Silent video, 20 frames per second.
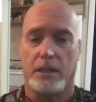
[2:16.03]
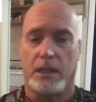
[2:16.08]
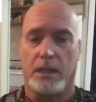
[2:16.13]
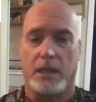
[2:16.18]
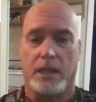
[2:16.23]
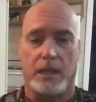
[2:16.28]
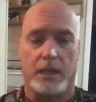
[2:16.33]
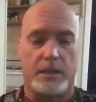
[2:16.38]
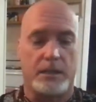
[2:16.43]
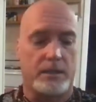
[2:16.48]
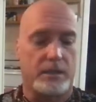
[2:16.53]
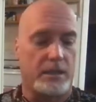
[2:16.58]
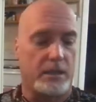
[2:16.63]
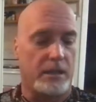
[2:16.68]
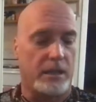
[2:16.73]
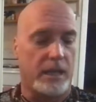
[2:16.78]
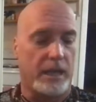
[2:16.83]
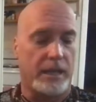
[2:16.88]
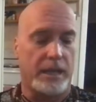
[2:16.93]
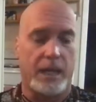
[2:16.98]
And
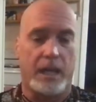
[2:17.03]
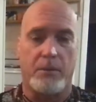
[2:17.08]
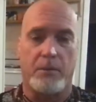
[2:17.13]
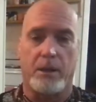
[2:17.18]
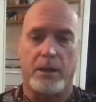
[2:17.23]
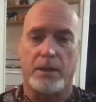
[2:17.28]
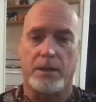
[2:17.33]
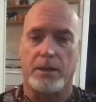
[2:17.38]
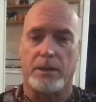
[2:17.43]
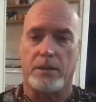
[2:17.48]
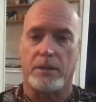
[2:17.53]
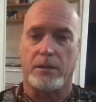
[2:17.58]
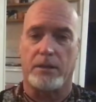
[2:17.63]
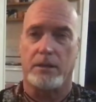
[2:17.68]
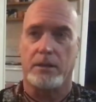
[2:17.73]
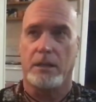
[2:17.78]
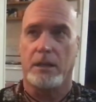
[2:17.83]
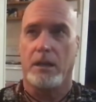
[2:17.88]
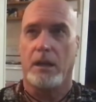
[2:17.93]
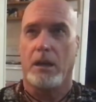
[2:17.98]
I came out
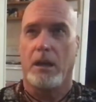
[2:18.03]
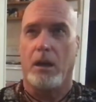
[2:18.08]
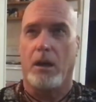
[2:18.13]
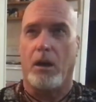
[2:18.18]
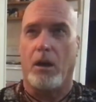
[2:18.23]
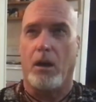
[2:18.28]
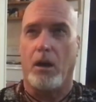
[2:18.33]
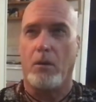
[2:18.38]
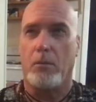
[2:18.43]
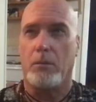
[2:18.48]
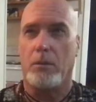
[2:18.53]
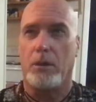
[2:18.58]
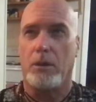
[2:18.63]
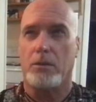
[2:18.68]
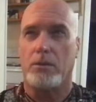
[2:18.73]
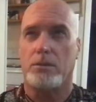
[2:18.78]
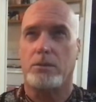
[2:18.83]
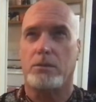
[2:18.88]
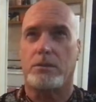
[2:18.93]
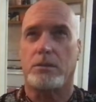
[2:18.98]
here
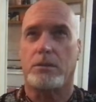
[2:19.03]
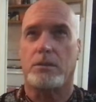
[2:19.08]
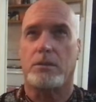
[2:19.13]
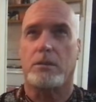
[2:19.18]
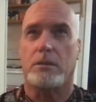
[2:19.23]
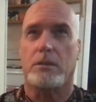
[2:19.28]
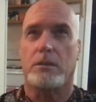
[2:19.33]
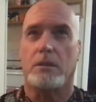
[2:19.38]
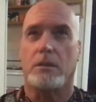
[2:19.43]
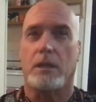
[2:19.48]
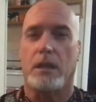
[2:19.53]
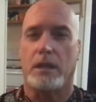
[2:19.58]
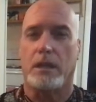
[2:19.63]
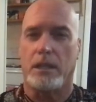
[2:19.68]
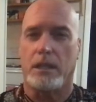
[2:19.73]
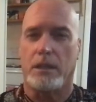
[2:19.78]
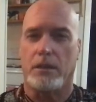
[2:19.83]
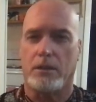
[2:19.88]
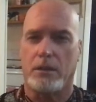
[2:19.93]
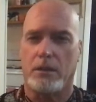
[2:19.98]
almost a
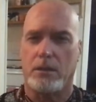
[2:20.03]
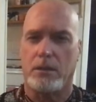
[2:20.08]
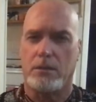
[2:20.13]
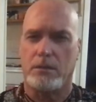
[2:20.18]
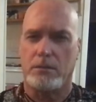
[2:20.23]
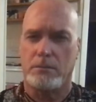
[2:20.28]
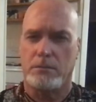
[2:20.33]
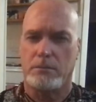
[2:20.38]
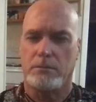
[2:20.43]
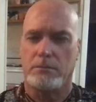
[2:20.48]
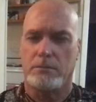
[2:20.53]
year ago,